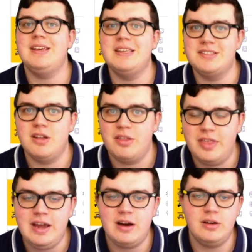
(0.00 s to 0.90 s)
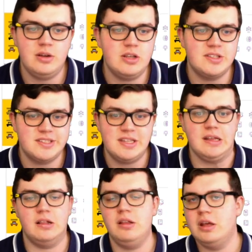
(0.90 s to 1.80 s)
is not there. You can
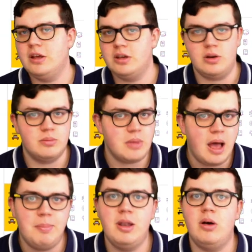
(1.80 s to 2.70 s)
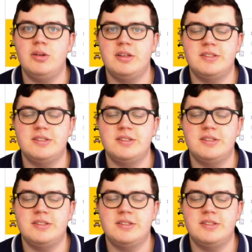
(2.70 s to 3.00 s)
still, upload